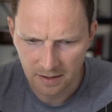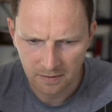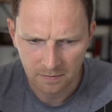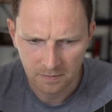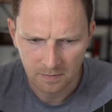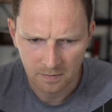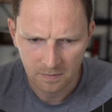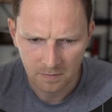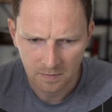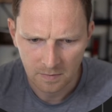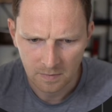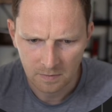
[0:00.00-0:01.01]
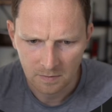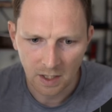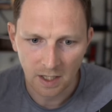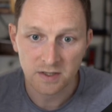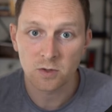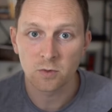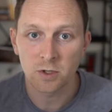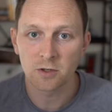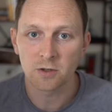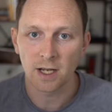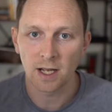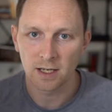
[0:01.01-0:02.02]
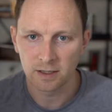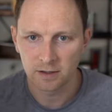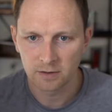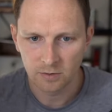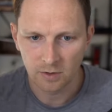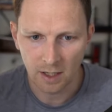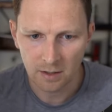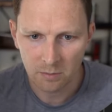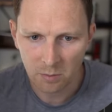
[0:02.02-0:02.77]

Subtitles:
It has to recreate it, right?